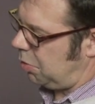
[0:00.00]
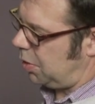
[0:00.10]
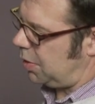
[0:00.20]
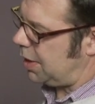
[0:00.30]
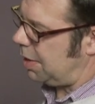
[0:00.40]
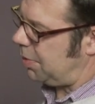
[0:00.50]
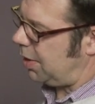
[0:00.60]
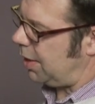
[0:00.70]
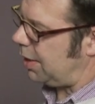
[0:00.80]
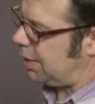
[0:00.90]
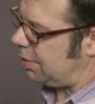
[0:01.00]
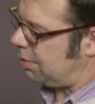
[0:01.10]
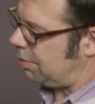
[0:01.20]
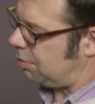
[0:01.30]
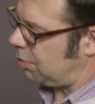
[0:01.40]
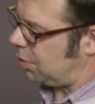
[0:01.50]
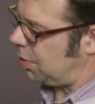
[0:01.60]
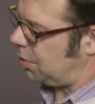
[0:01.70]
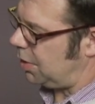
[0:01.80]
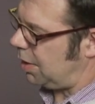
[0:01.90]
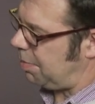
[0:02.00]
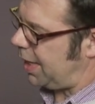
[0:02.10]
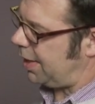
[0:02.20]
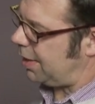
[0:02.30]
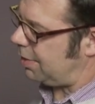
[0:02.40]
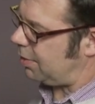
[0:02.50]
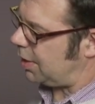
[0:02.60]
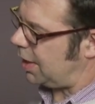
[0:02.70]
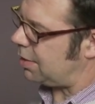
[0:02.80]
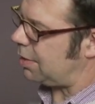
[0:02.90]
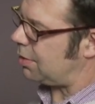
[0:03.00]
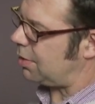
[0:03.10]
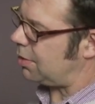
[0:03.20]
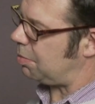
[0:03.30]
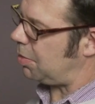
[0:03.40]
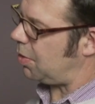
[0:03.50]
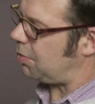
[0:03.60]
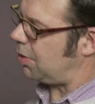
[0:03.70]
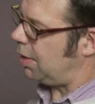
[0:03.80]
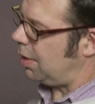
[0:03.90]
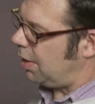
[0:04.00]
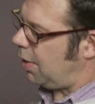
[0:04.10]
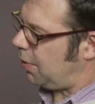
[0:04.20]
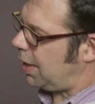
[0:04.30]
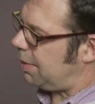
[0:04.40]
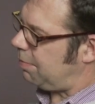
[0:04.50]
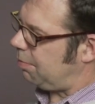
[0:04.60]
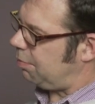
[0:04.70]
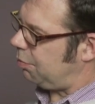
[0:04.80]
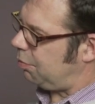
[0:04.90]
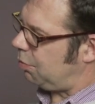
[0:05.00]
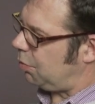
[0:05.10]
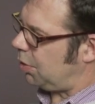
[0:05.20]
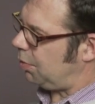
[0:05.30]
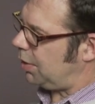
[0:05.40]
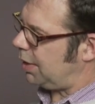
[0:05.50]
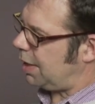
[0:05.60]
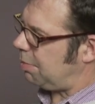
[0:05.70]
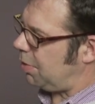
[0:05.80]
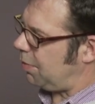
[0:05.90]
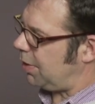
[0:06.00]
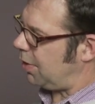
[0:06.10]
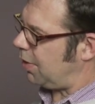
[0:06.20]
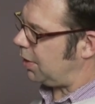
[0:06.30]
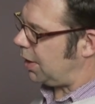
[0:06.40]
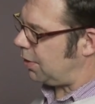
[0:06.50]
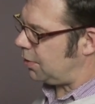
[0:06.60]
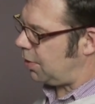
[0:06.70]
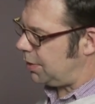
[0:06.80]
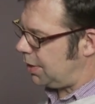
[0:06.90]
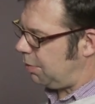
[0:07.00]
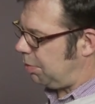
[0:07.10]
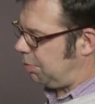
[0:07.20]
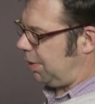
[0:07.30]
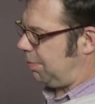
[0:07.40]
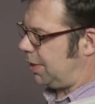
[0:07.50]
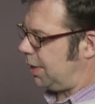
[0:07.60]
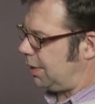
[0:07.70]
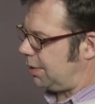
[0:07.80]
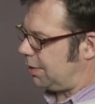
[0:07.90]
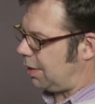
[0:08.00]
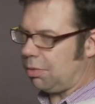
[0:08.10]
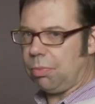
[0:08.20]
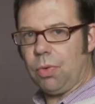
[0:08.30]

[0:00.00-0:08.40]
always keep your hand close to the panhandle in case it starts to move. Okay, we're really not moving at all here. So I'd say we pretty much hit the center